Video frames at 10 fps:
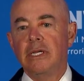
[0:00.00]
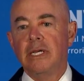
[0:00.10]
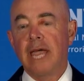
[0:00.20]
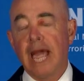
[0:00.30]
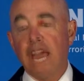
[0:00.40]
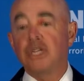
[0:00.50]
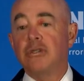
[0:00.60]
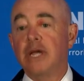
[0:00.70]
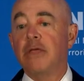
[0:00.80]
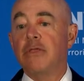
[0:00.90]

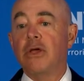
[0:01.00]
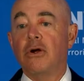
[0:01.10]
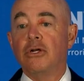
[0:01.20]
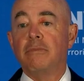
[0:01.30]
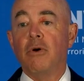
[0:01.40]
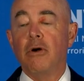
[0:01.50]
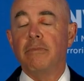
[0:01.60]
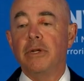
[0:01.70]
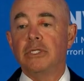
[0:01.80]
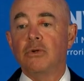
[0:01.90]
actually, I think our
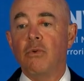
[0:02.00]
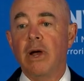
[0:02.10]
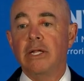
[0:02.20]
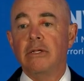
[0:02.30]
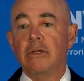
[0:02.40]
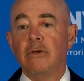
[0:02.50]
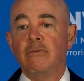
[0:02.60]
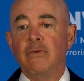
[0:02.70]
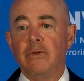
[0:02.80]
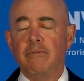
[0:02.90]
department is quite
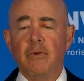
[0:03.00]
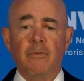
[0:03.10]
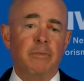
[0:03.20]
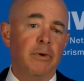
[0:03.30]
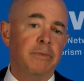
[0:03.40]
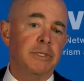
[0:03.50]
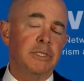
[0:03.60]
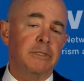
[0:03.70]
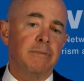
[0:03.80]
fit for purpose.